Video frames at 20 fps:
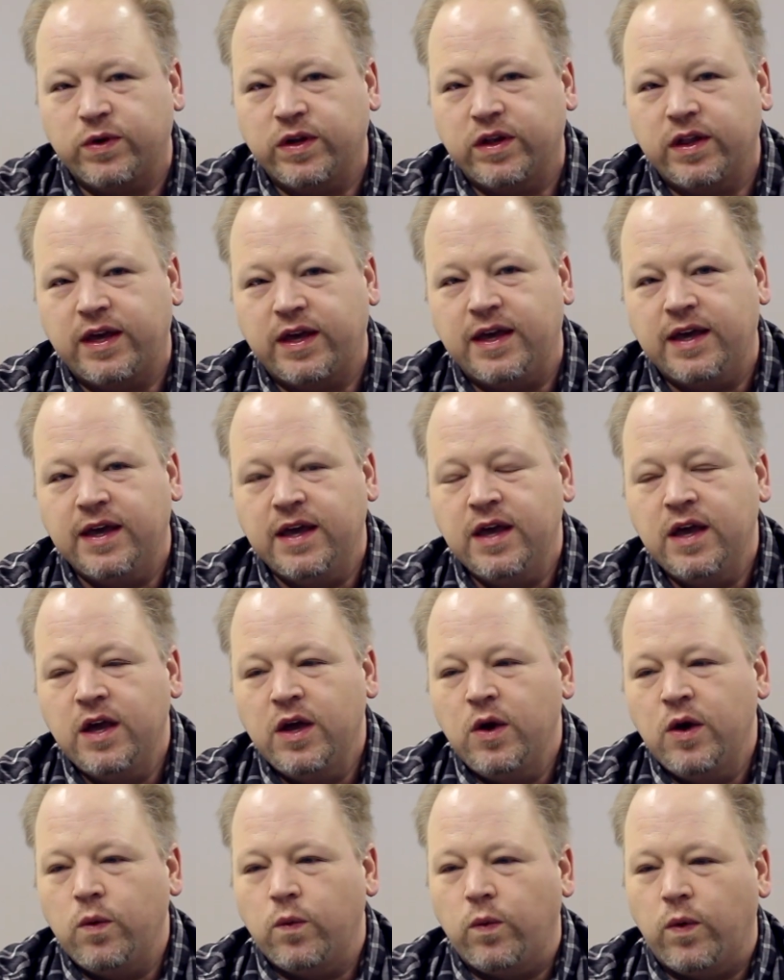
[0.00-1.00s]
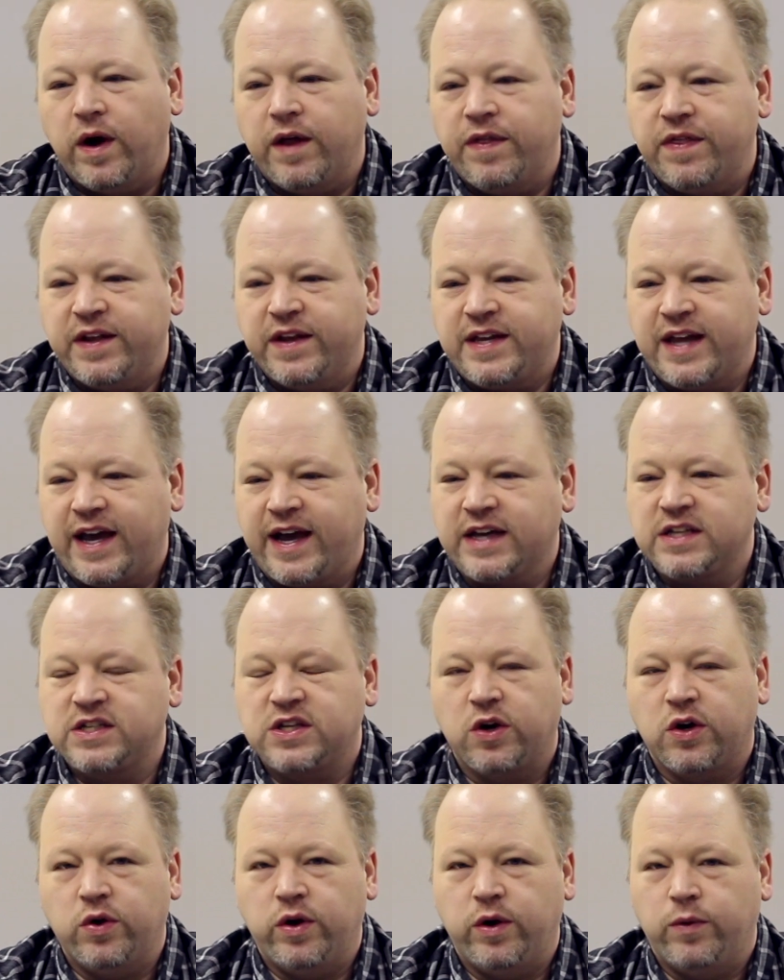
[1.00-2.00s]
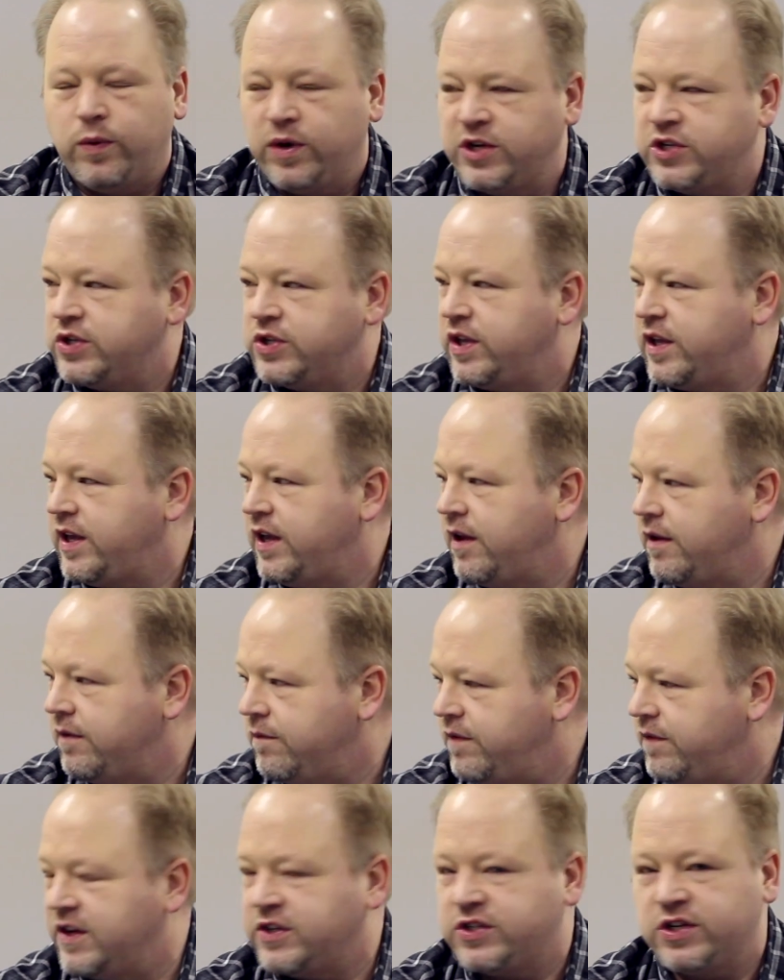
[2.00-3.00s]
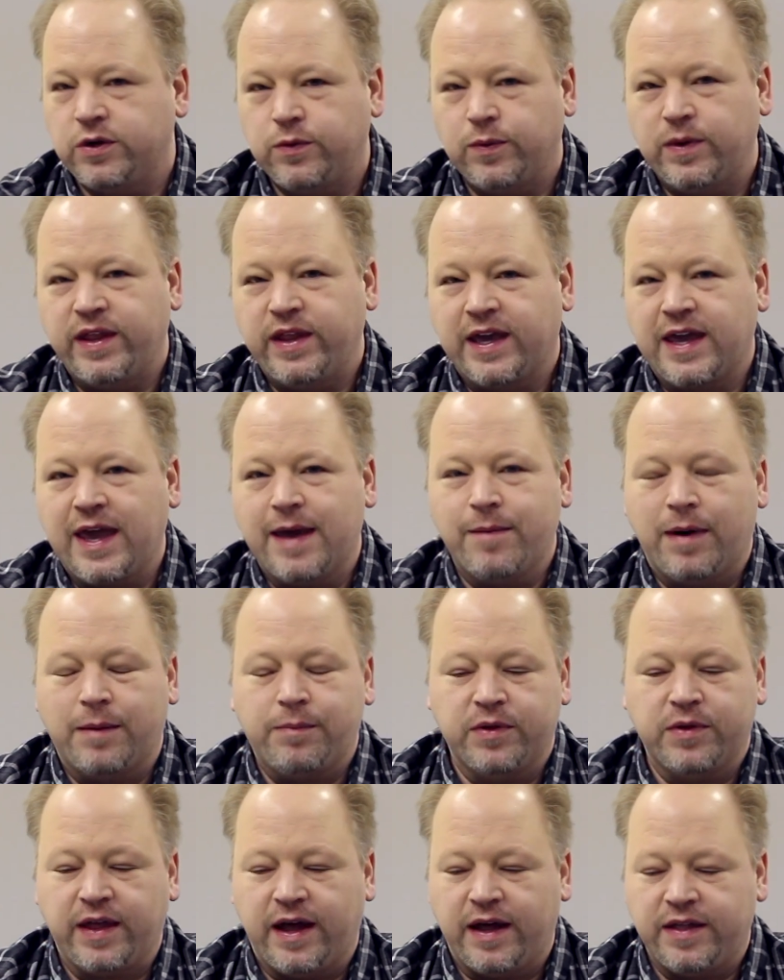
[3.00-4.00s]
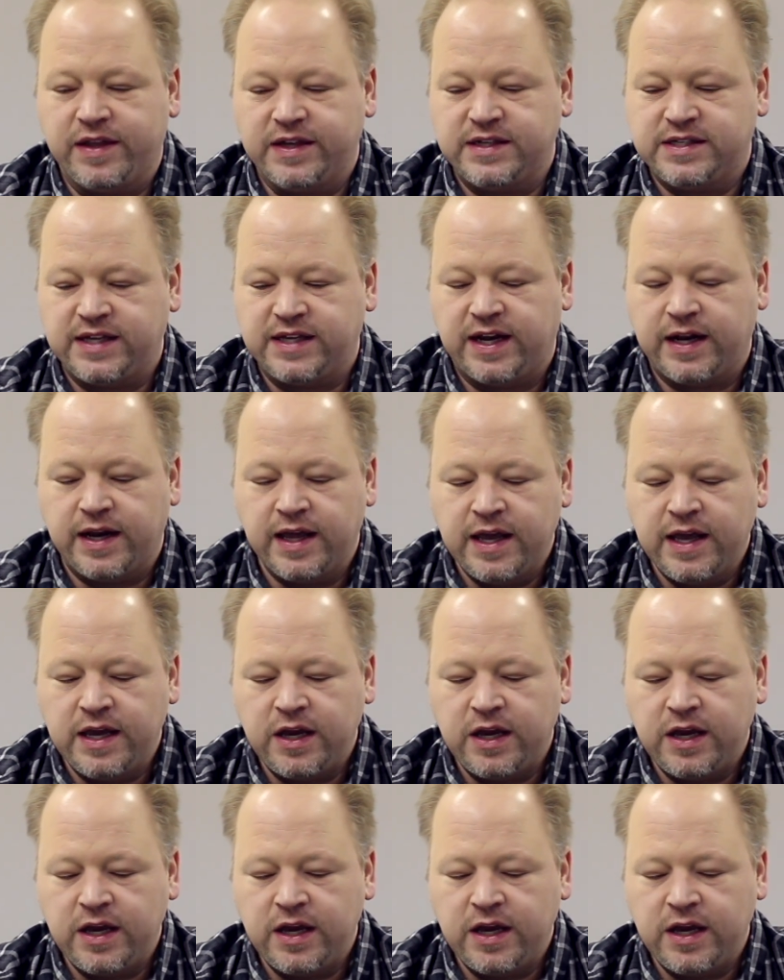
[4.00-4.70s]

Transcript: really what the tax code originally envisioned when they came up with that. They said,